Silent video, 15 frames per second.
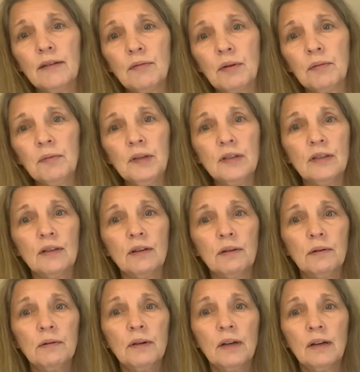When we
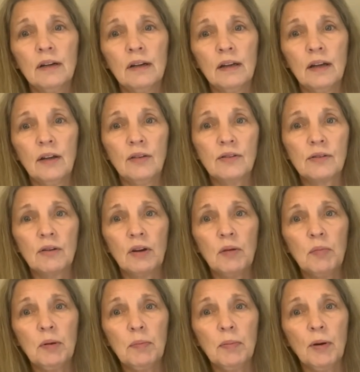do, it's going to
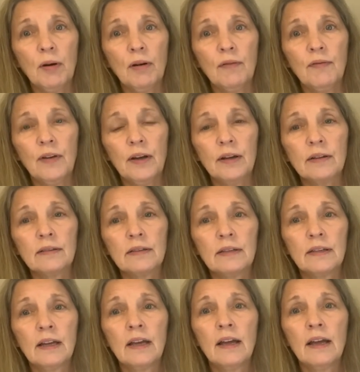be perfect.
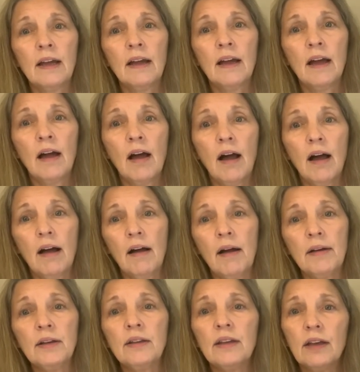
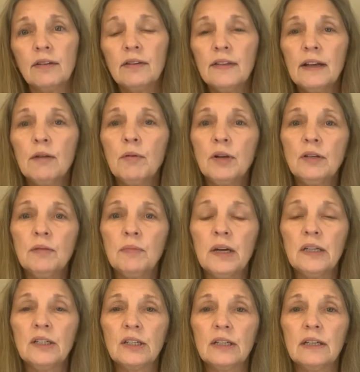The other thing I wanted to
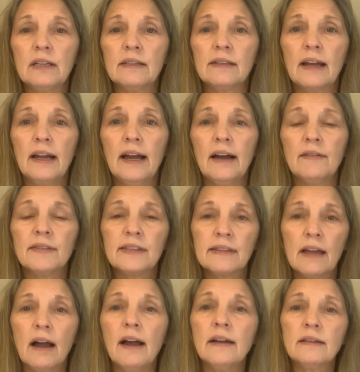mention is I have
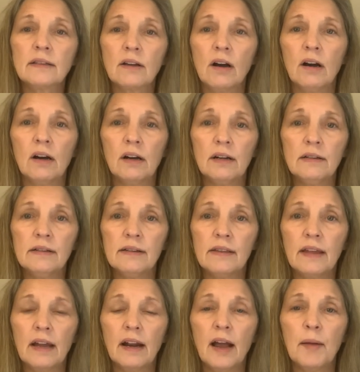size cards
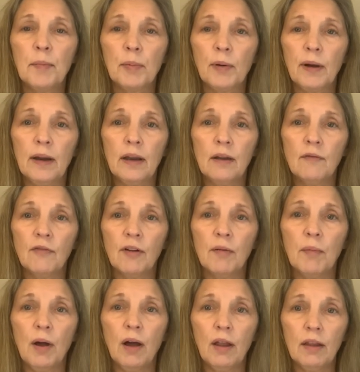that I printed from
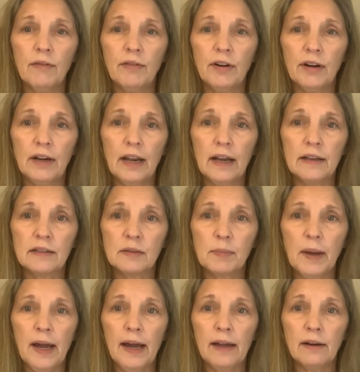Oliver and S
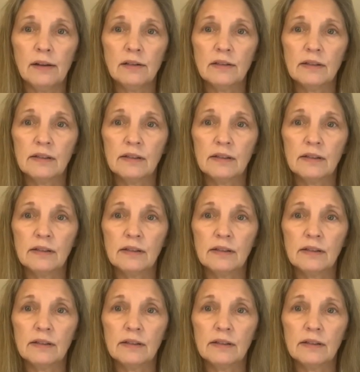Patterns.